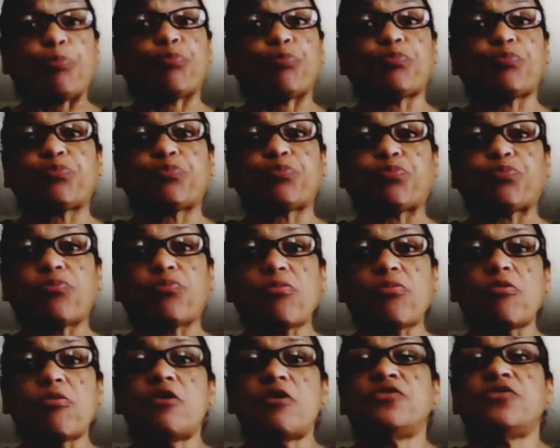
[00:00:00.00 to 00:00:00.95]

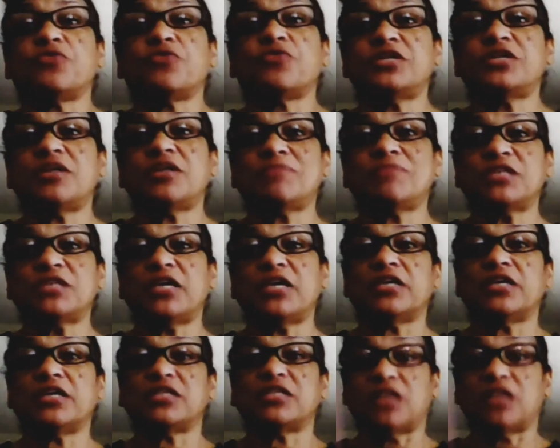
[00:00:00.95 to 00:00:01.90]
And the reason I'm saying
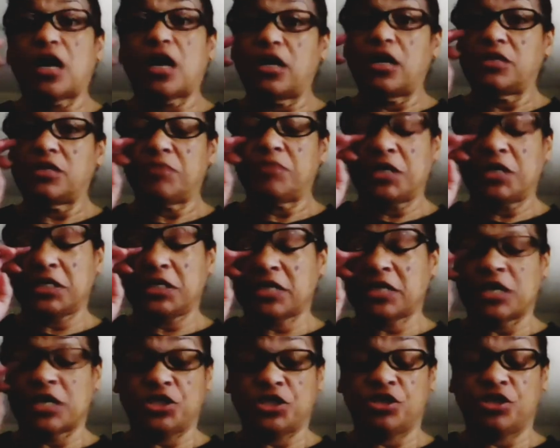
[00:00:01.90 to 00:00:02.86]
it's not is because
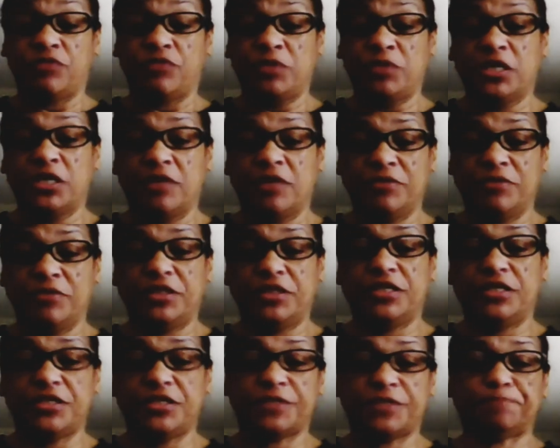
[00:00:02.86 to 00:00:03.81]
I should have been done
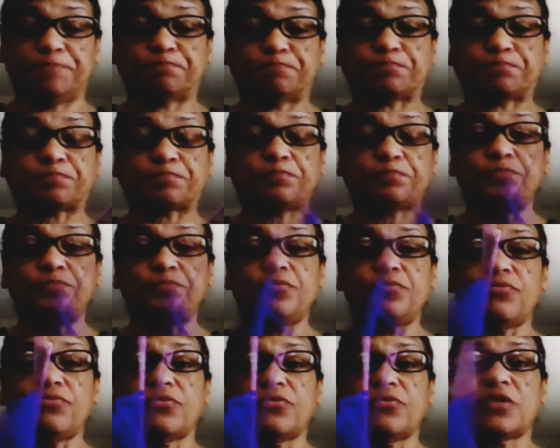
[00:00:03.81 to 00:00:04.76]
with these.
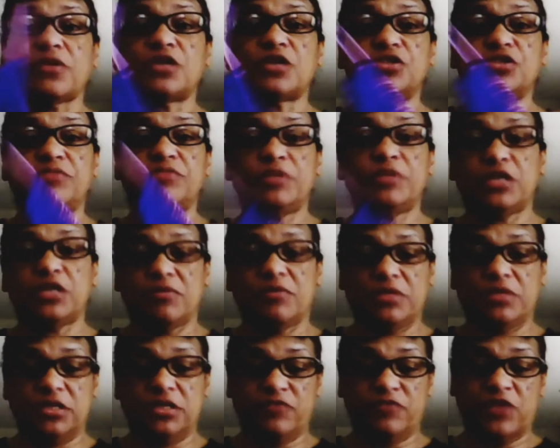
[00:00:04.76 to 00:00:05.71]
I should have been done
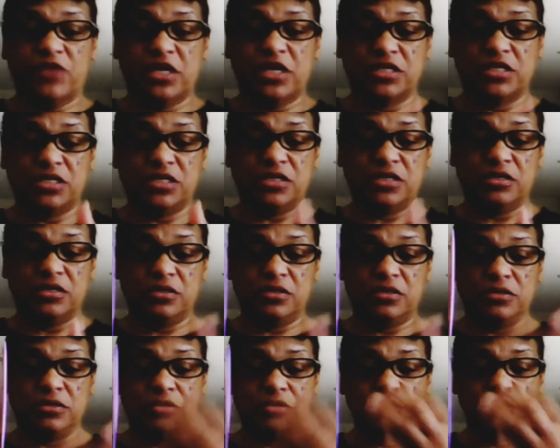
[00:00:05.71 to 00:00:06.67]
with these vests.
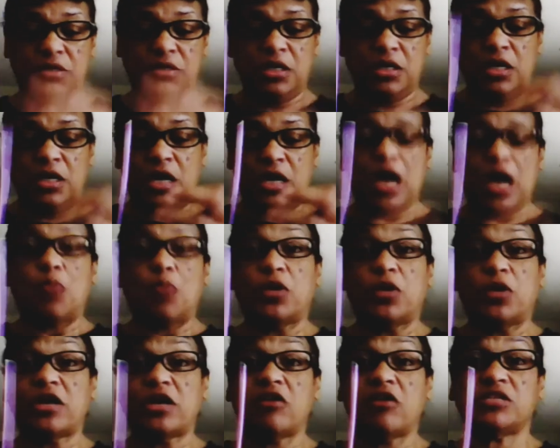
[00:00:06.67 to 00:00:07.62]
I
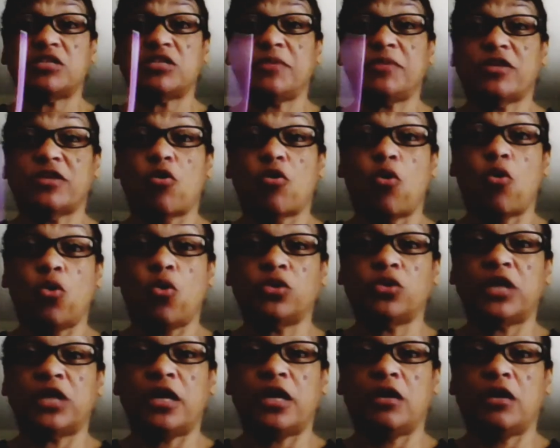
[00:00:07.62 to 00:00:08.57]
went out and spent the whole
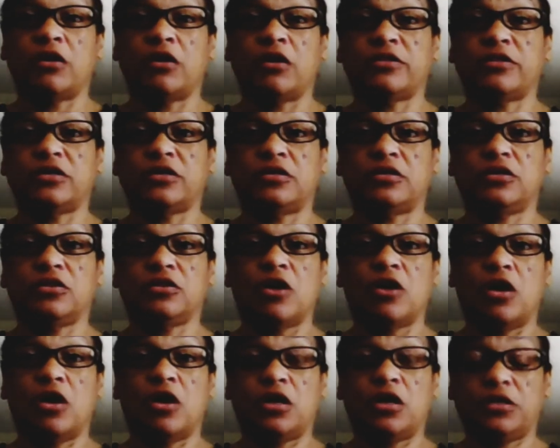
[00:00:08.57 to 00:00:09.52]
day on the
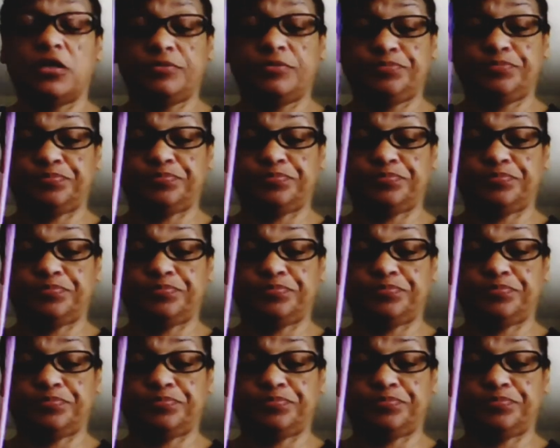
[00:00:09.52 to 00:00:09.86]
lawn.